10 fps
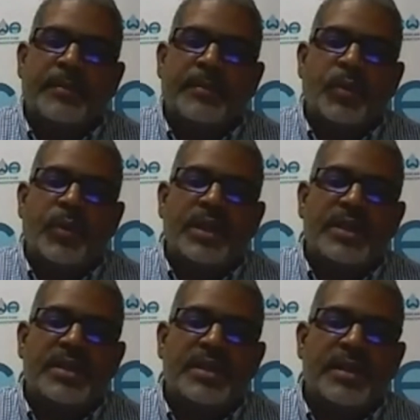We
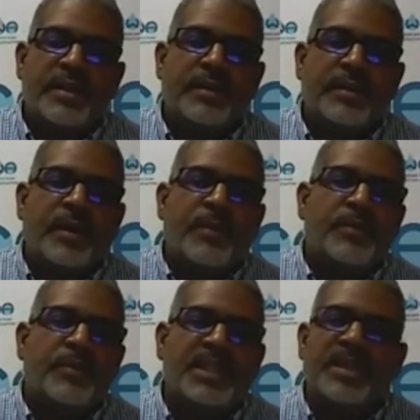consider
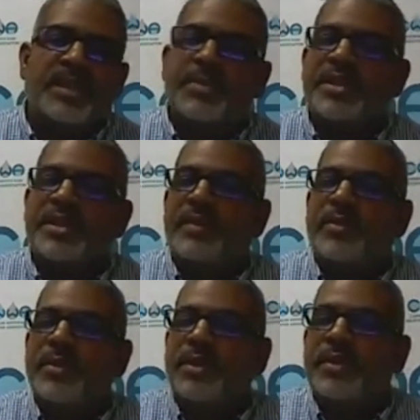60% of what
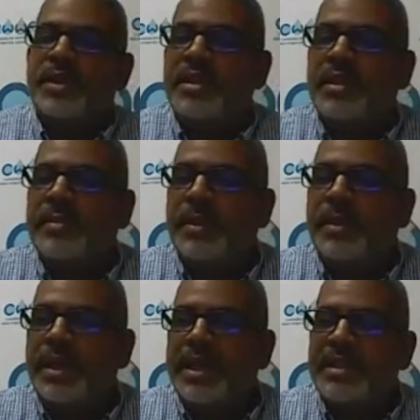we do at
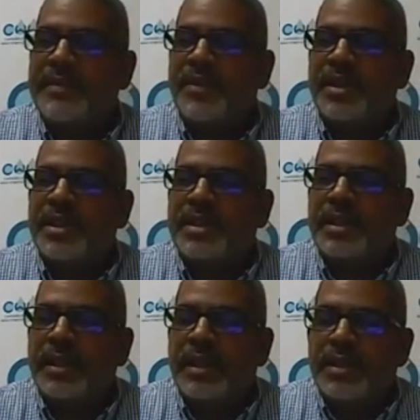CWWA is
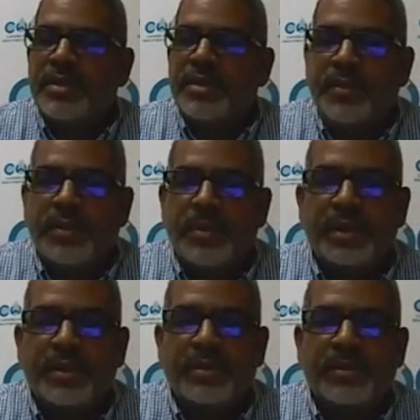advocacy. So if you want to
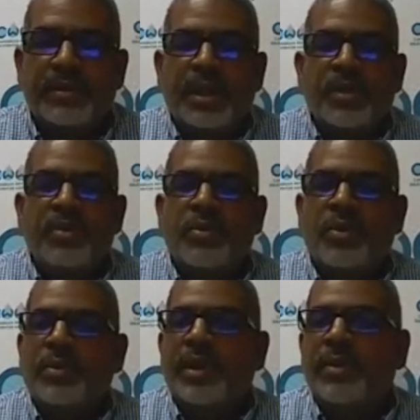know who, what,
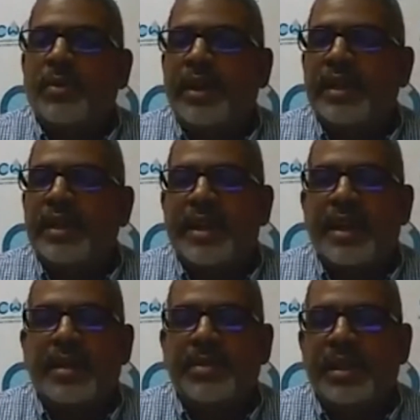when, where in the
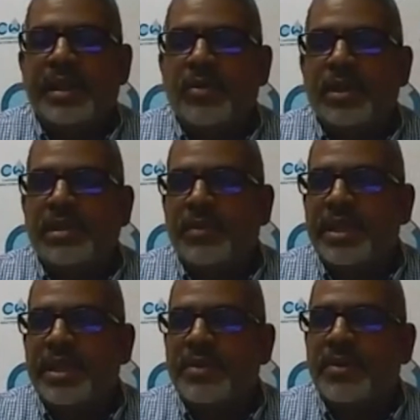Caribbean in water,
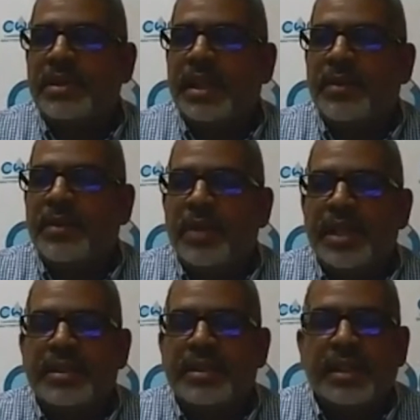wastewater, and
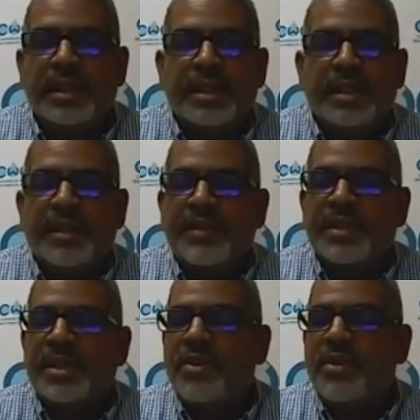waste, give us
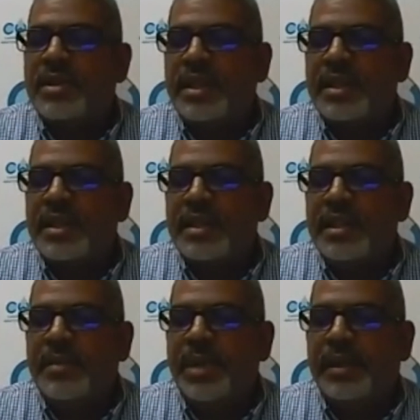a call, send us an
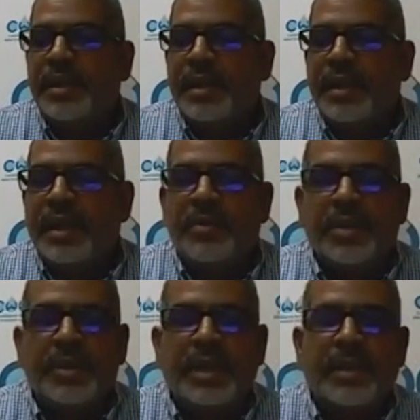email, and we
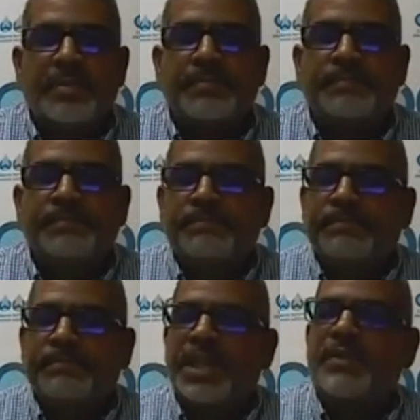will help.
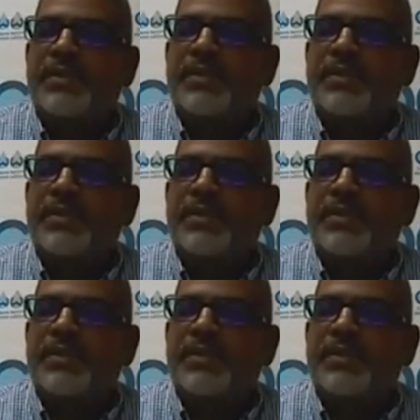Thank you very